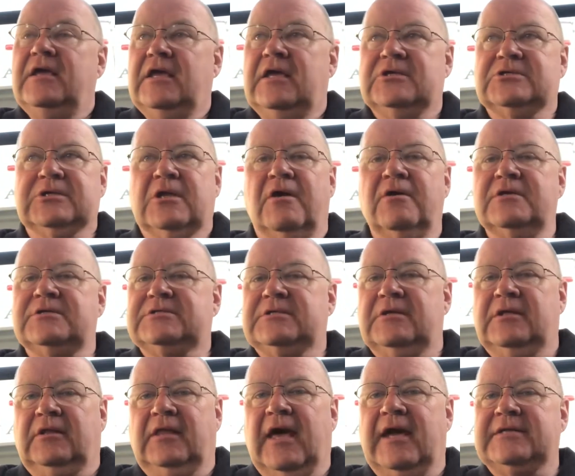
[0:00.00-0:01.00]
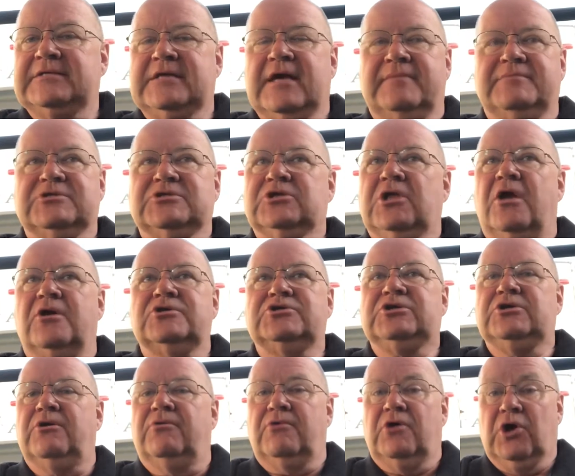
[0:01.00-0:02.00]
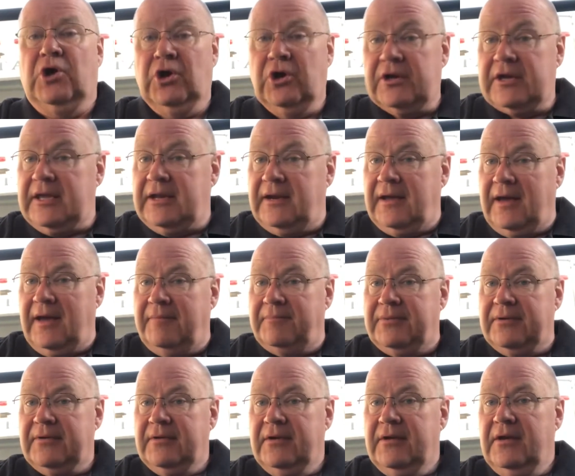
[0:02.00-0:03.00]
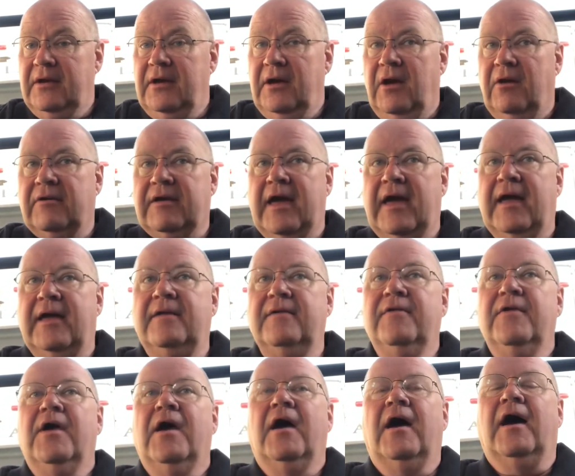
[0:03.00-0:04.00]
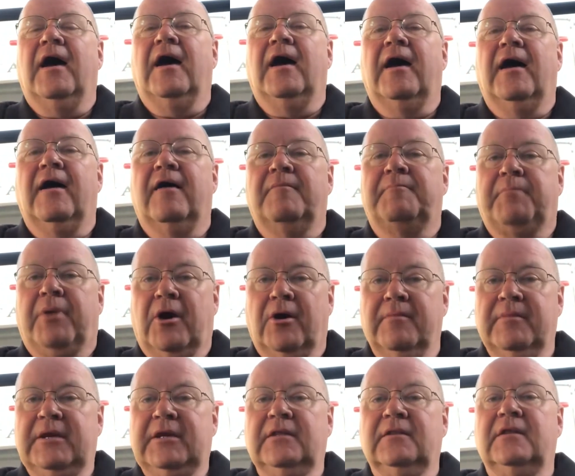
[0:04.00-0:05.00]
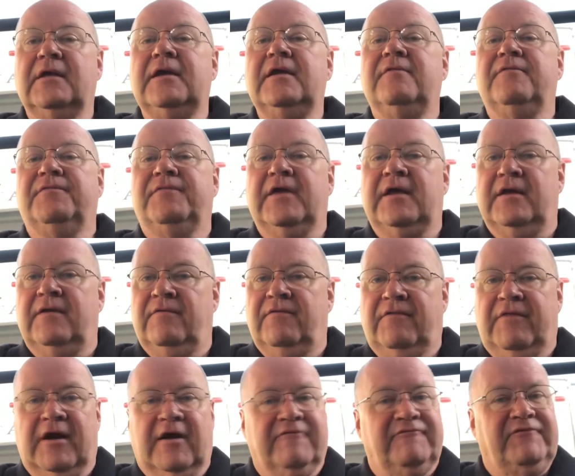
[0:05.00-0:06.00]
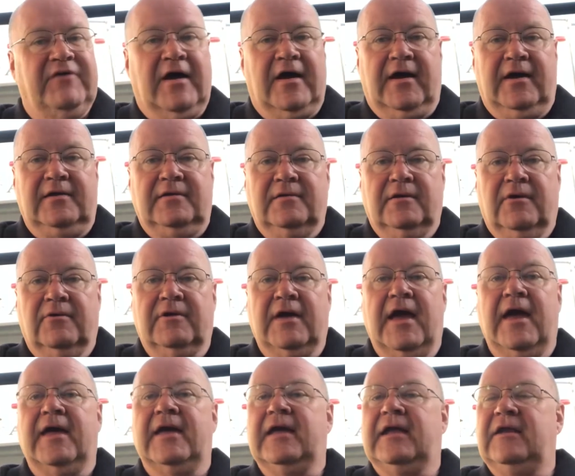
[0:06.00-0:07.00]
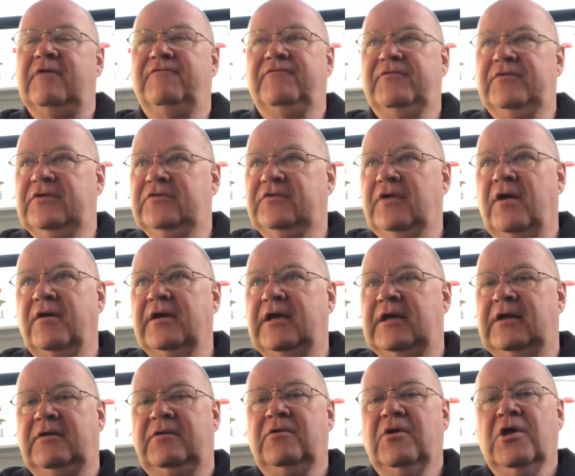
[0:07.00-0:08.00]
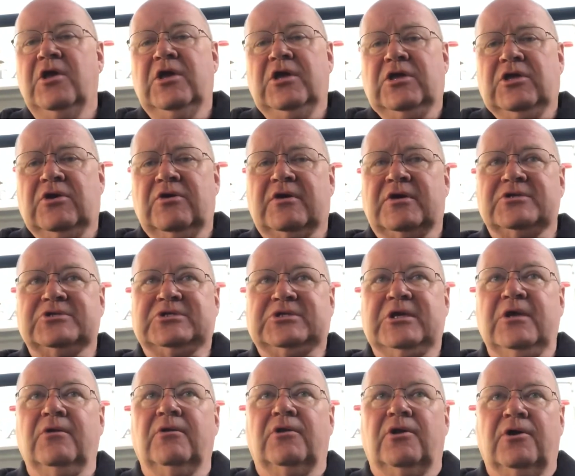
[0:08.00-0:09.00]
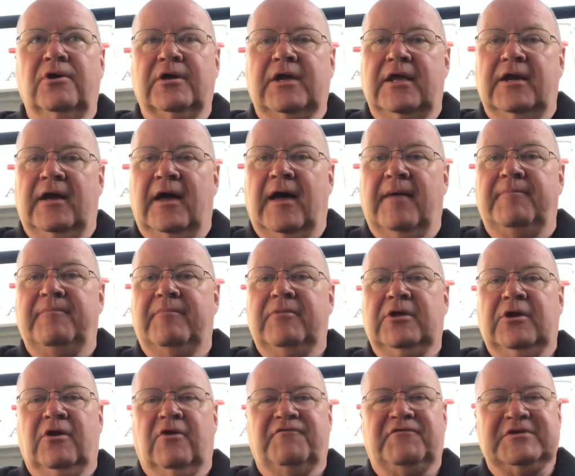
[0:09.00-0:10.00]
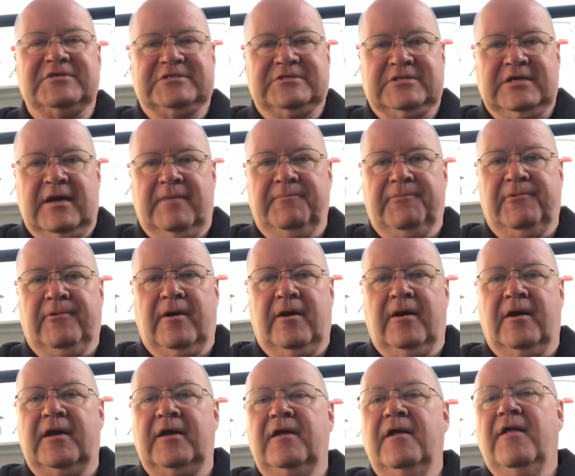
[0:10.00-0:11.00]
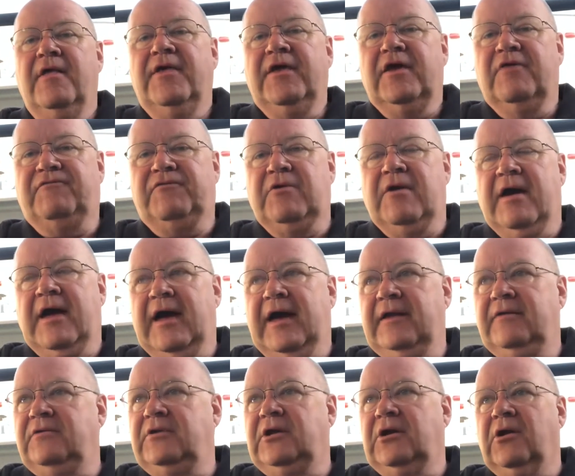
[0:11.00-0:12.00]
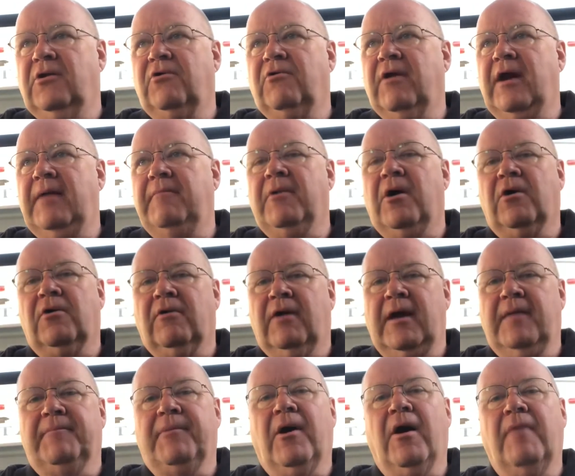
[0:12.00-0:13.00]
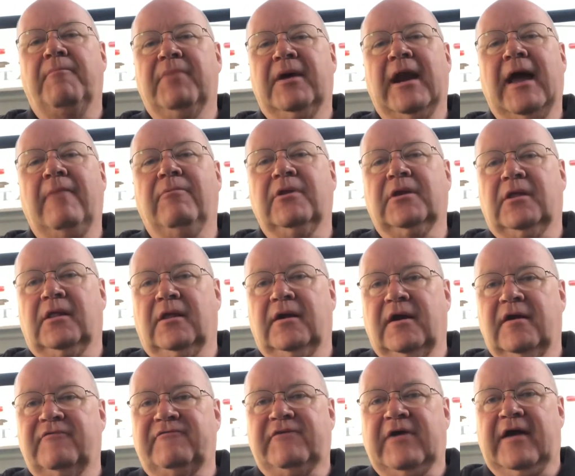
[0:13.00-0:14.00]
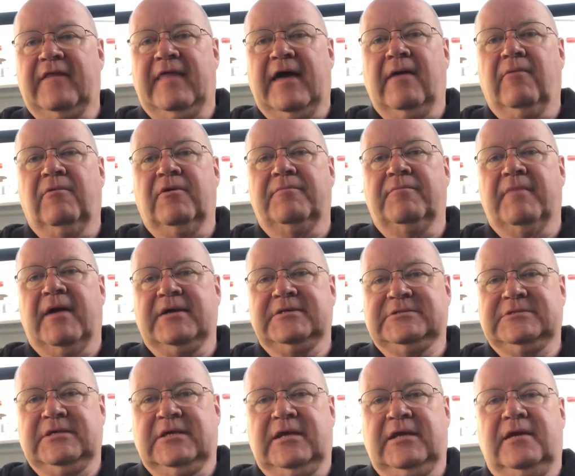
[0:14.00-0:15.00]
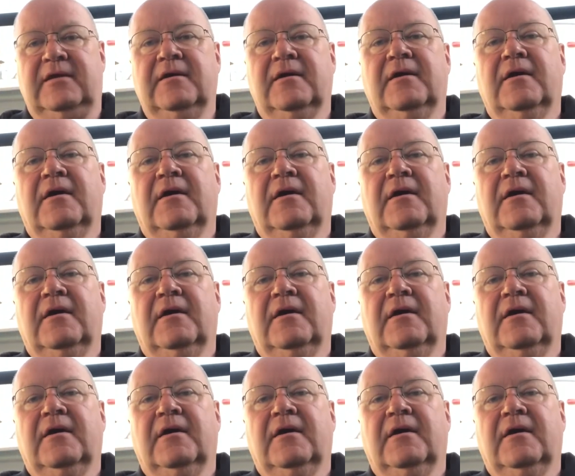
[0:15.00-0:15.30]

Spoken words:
A lot of times, as long as you don't hook it up, okay, permanently, then they're fine. Okay, and and you can still hook it up, if it's temporary, if you had, grandma, grandpa. But I would clarify that with my city